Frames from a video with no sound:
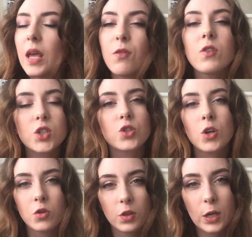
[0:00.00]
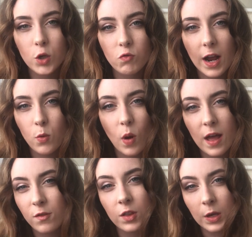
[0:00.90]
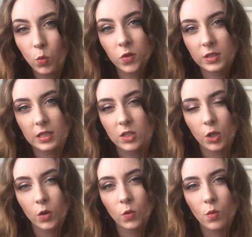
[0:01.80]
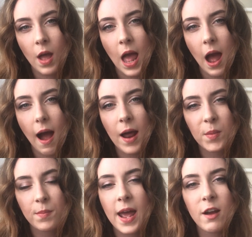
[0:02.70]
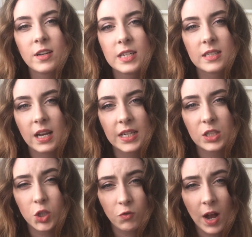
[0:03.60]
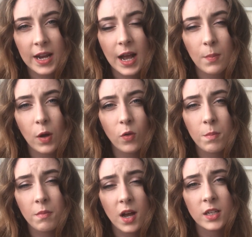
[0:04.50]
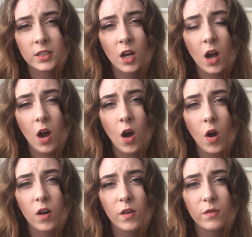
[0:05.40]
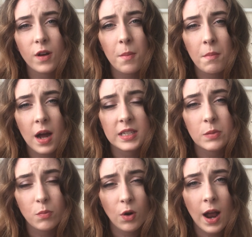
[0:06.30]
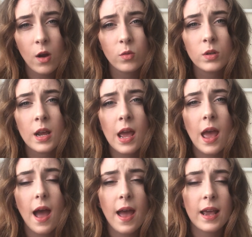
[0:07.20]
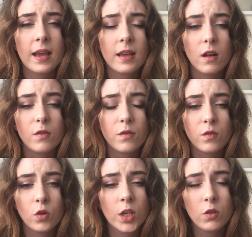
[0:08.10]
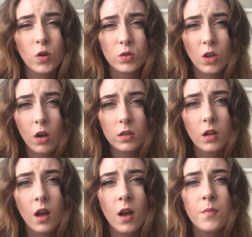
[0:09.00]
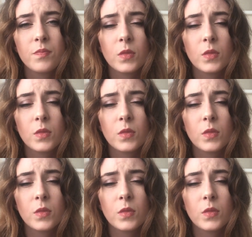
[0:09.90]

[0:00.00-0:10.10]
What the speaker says: In this journal, they could write whatever they wanted to. And Mary decided to write about the murder of Martin Brown, a 4-year-old toddler